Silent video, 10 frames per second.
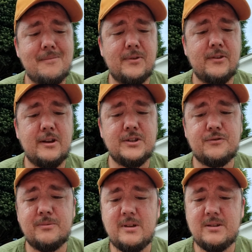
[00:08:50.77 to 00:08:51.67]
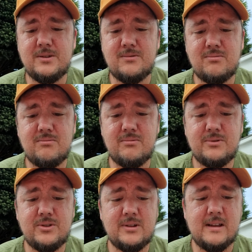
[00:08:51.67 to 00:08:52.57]
Besides from this,
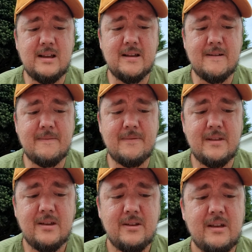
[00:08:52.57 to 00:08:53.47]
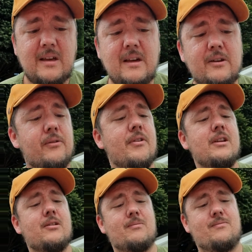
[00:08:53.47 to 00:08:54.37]
it's I don't
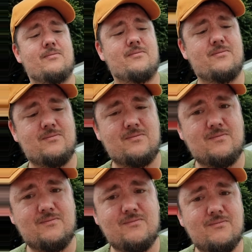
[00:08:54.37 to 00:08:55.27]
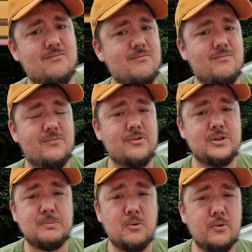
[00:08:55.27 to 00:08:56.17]
think
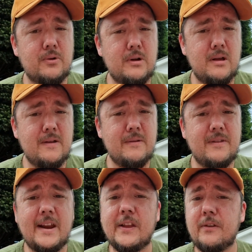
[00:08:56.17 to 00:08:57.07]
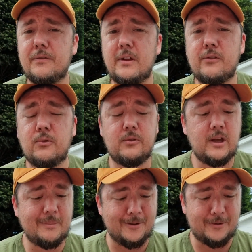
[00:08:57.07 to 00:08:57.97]
there's more negative things to
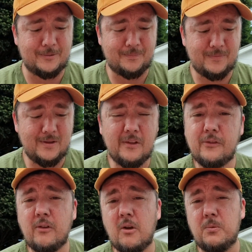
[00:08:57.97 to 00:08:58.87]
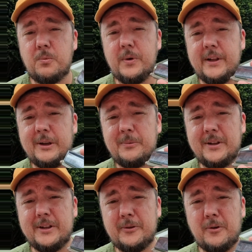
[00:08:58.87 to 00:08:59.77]
say about it. It's a really,
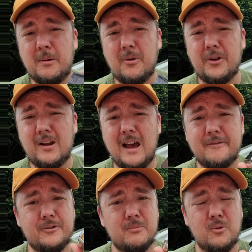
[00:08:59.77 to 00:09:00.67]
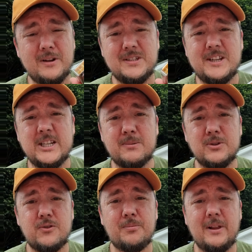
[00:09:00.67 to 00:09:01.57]
really good harmonica. After more than 6
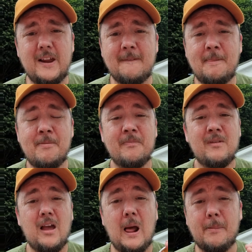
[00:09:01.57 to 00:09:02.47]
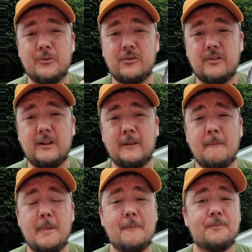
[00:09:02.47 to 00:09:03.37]
months of playing, I'm
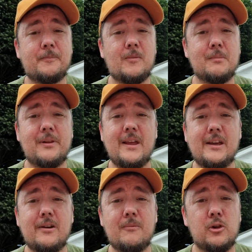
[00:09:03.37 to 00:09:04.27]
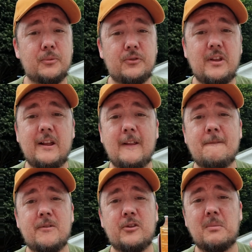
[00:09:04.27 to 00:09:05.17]
still playing it almost
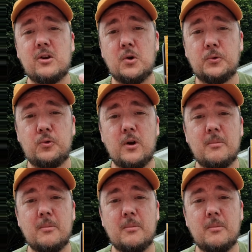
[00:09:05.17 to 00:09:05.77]
daily. It's my go-to